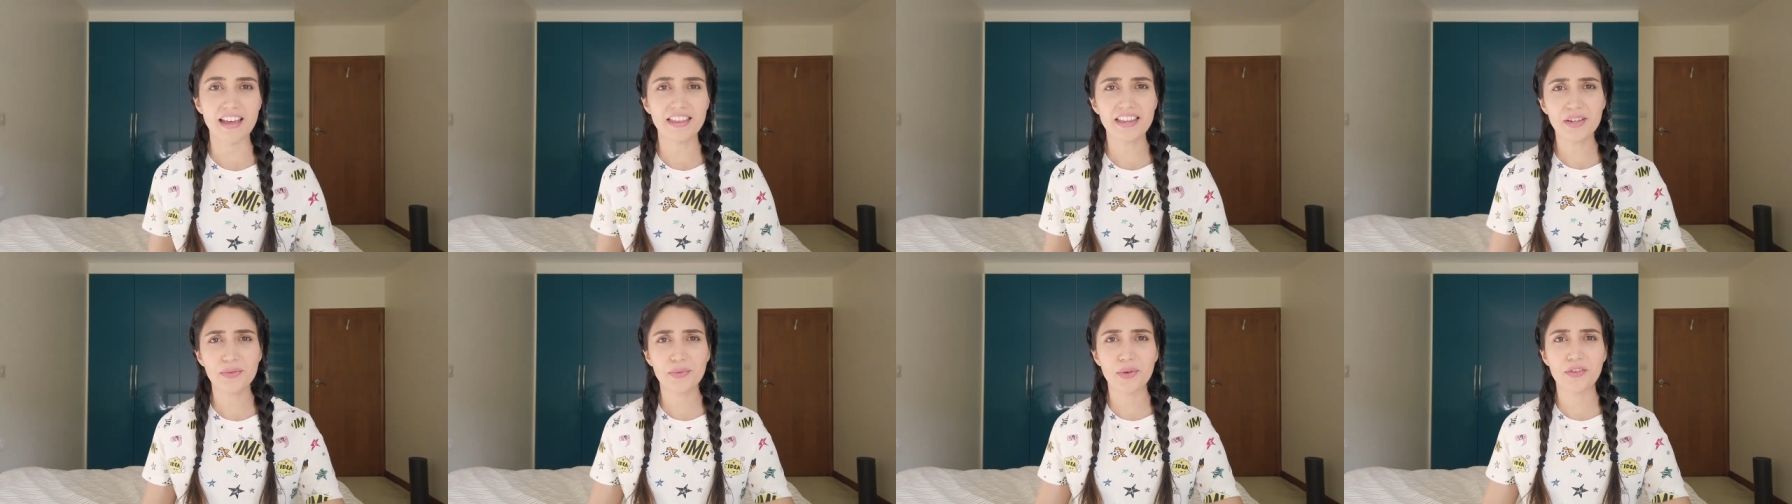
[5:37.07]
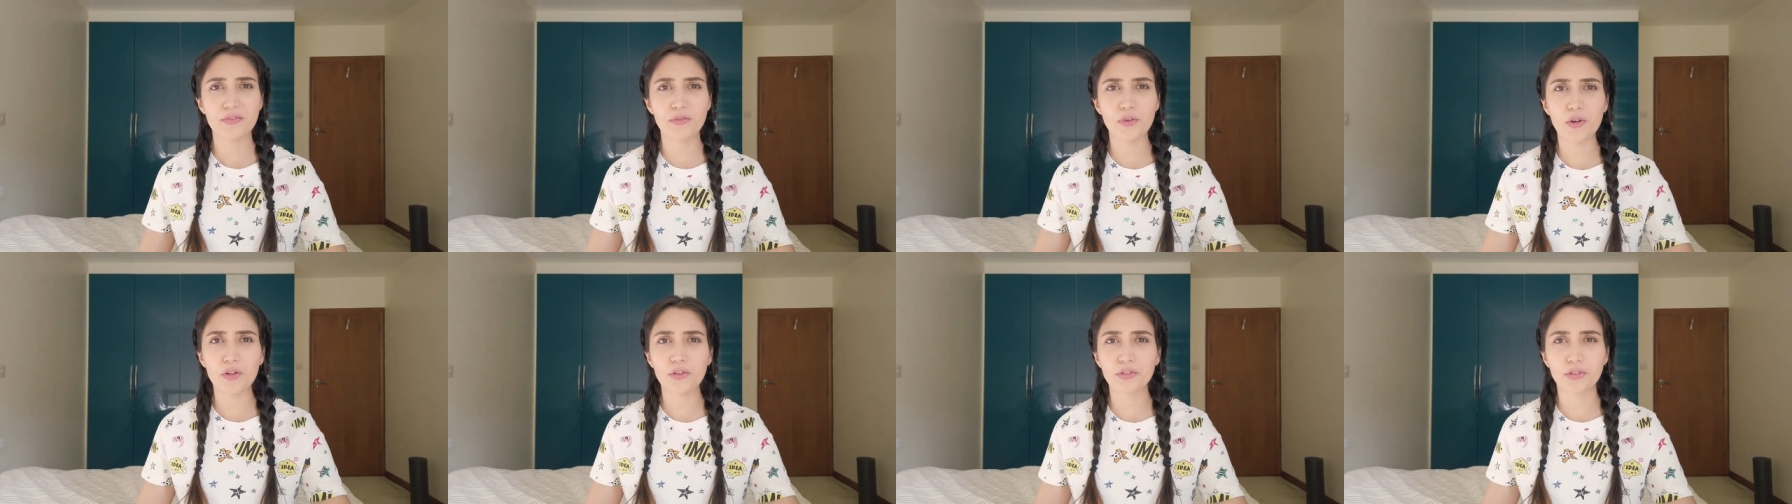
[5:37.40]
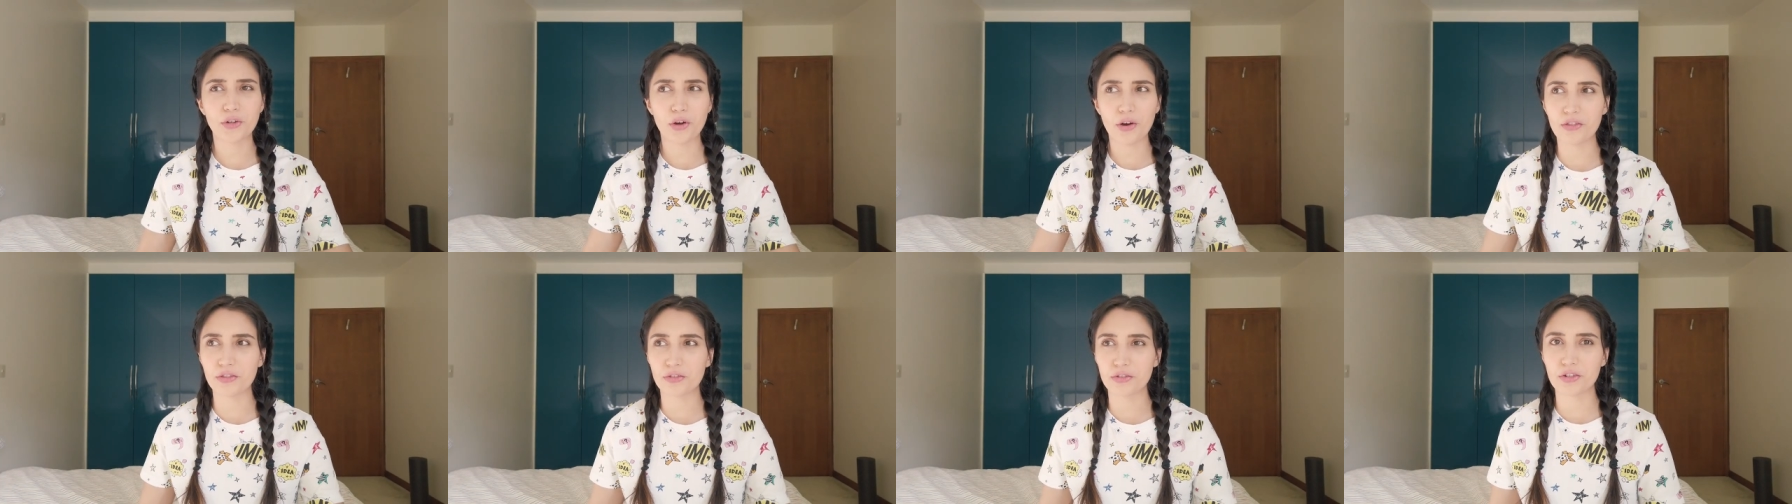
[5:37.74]
I think we've
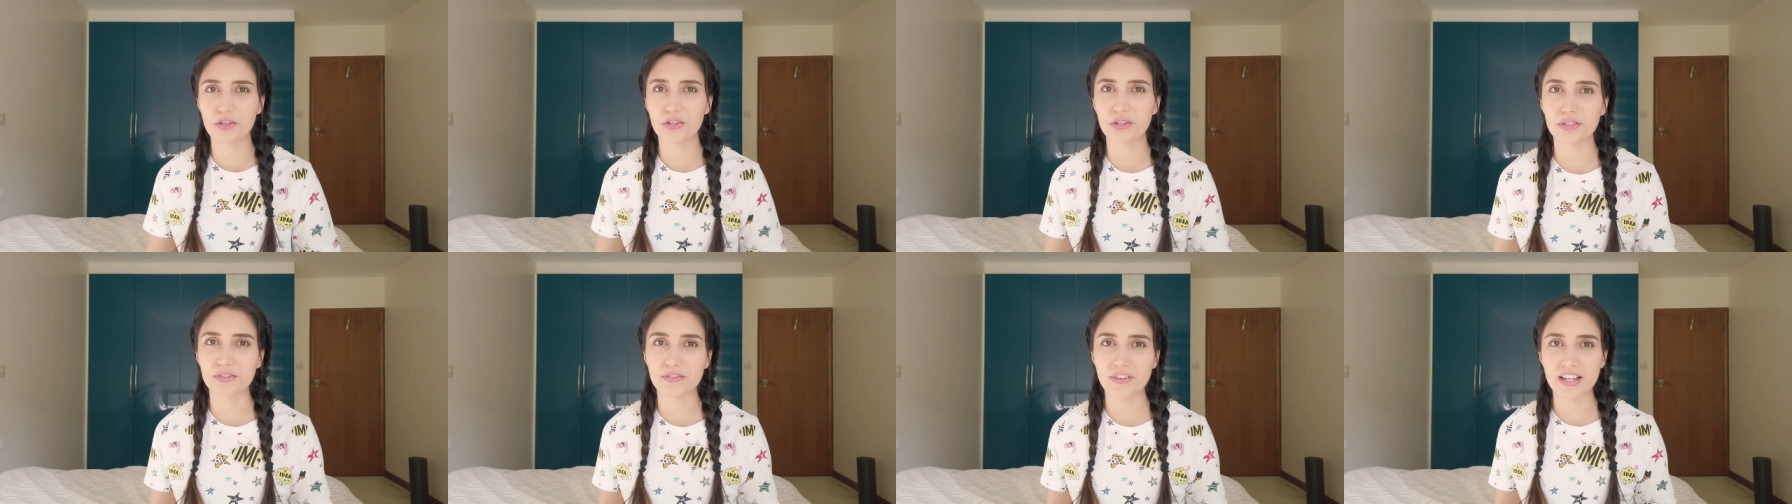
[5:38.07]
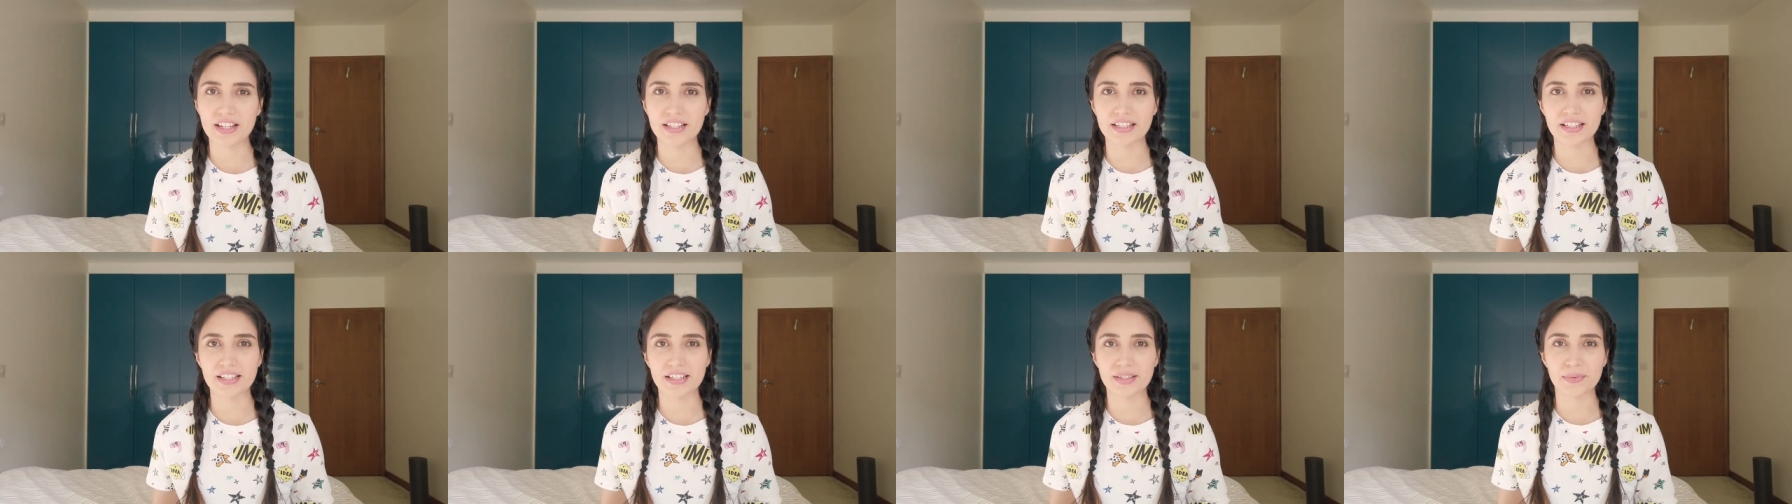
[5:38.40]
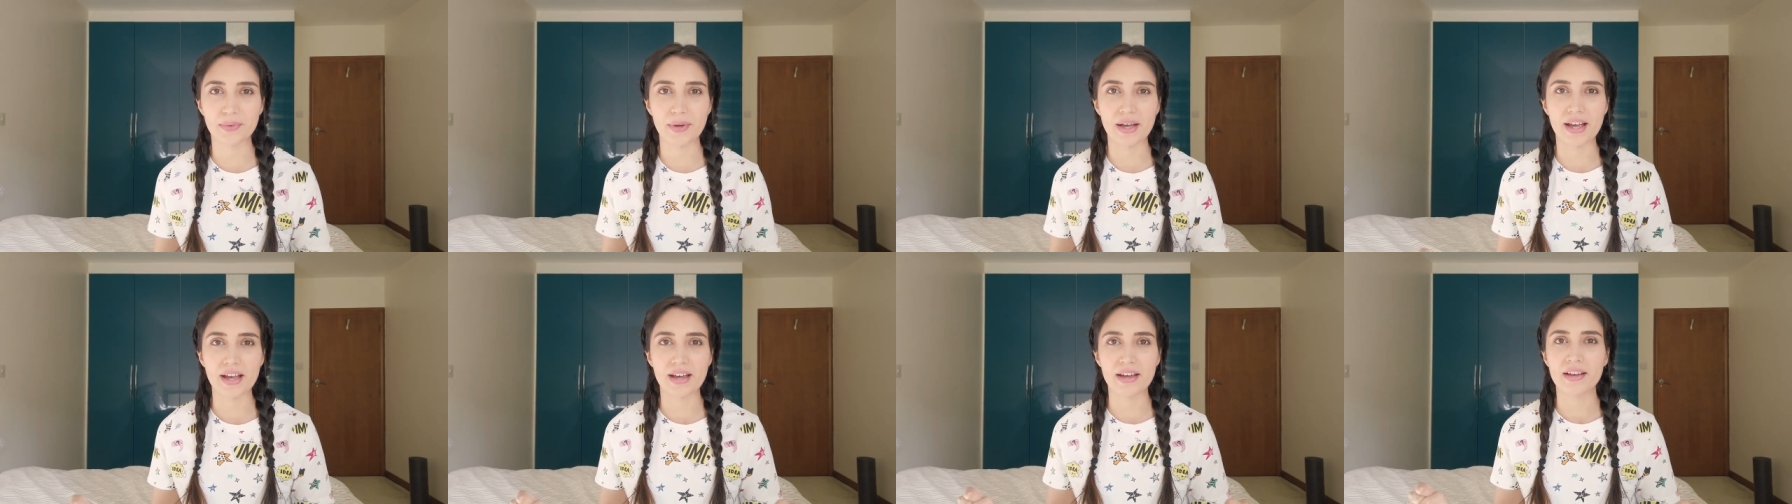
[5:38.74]
all gone through those
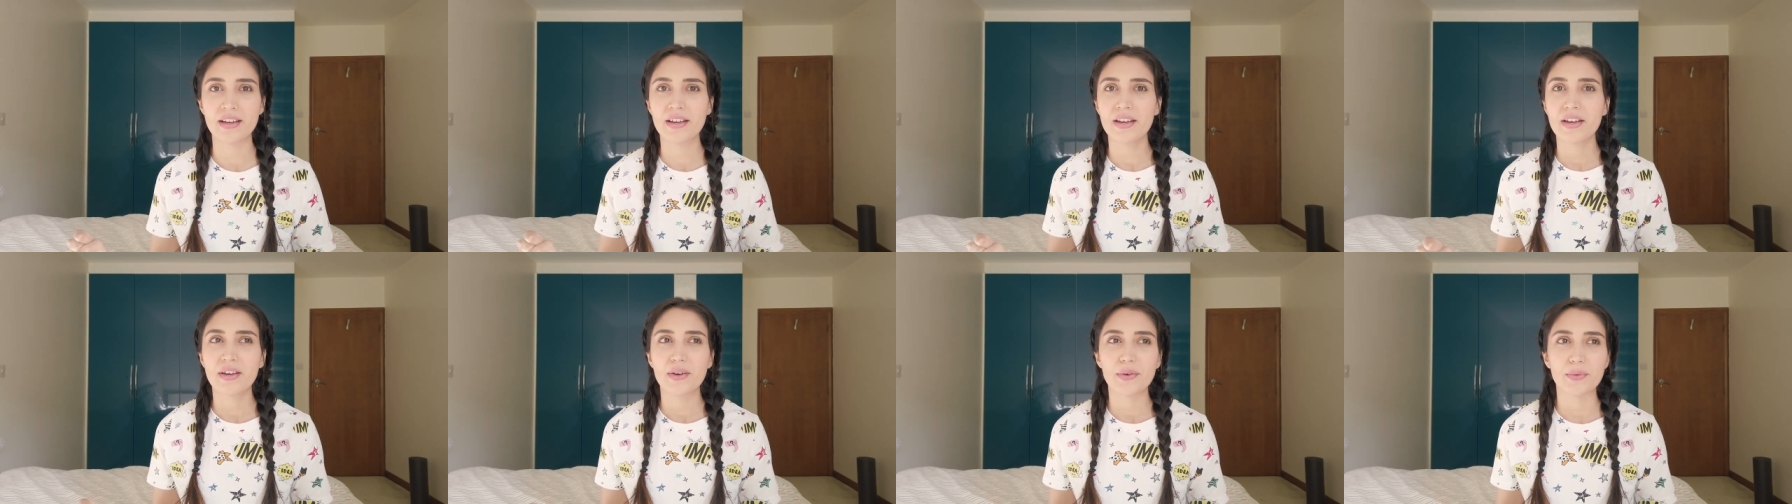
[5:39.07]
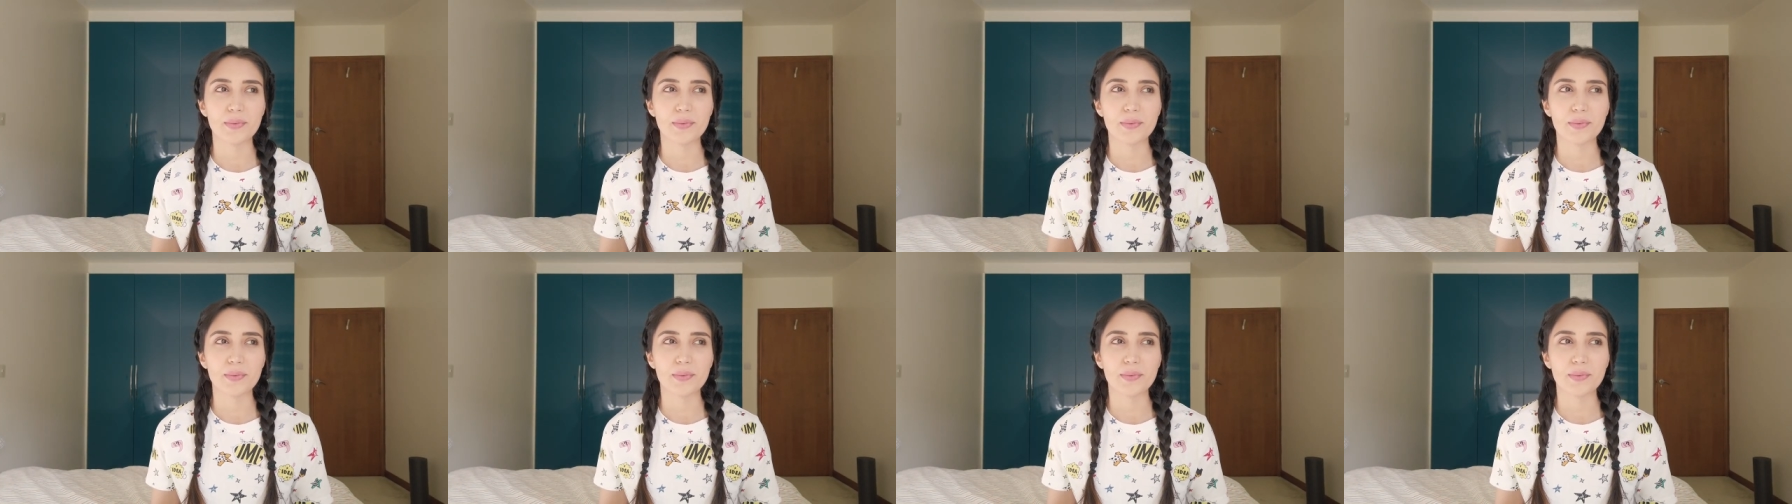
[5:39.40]
phases where